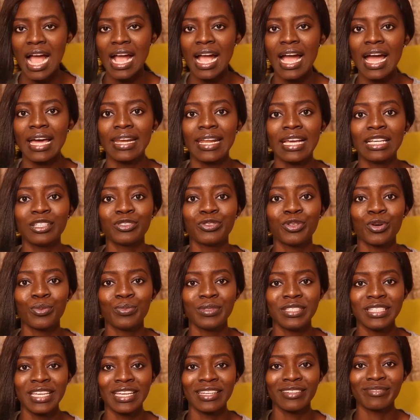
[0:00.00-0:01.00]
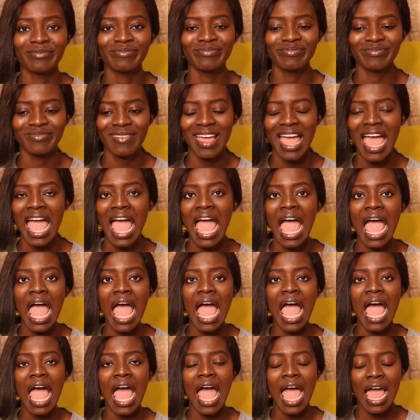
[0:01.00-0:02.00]
Can I stop there?
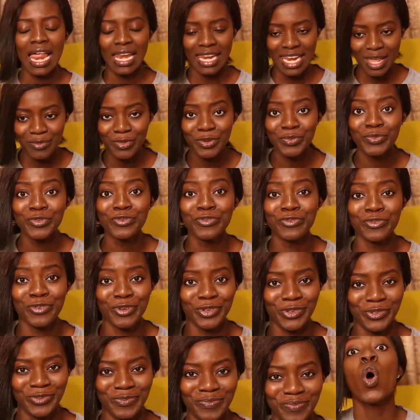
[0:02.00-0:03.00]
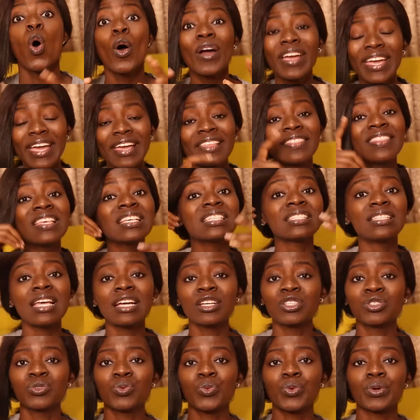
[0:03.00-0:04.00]
Let me move on. Okay, this
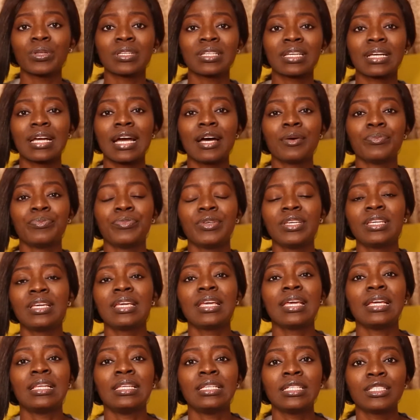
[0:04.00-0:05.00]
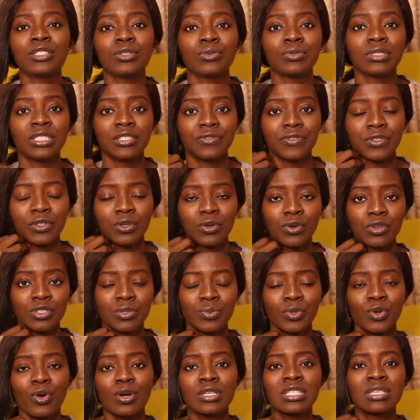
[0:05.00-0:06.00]
next one can be a little difficult
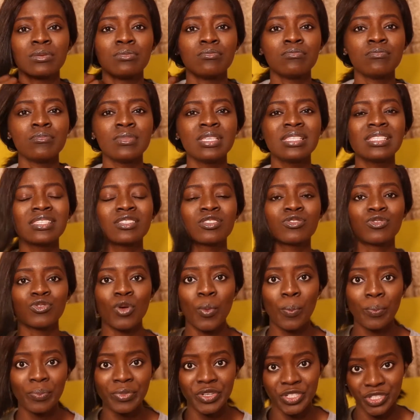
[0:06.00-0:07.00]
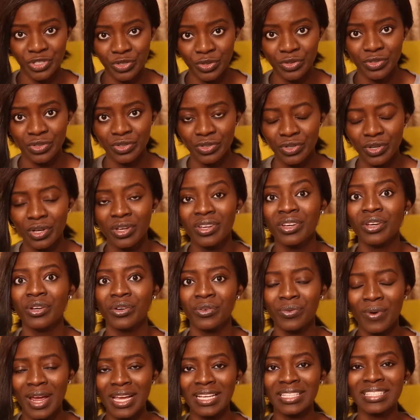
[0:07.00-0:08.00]
because it means submission,
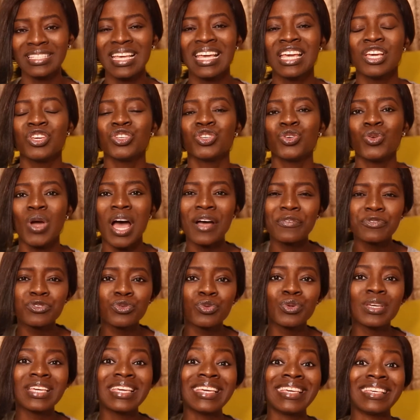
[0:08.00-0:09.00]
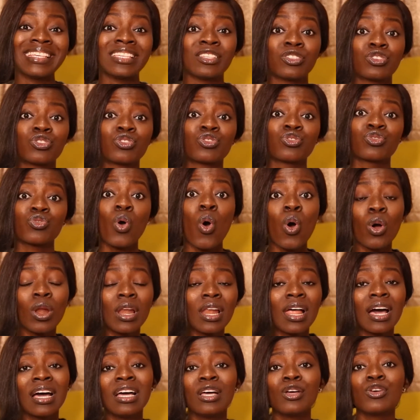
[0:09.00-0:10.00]
right? You have to
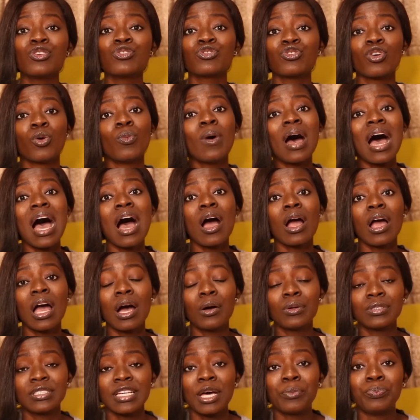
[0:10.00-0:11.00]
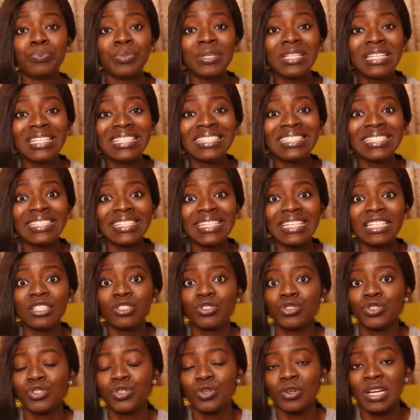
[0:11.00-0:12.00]
install some accountability
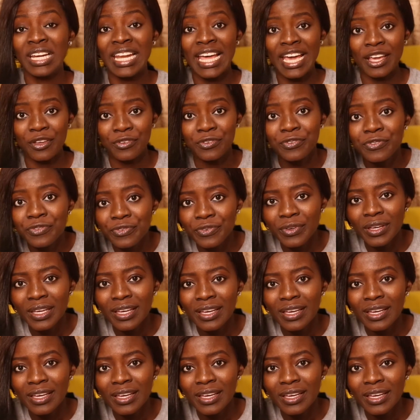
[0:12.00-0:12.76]
into your life.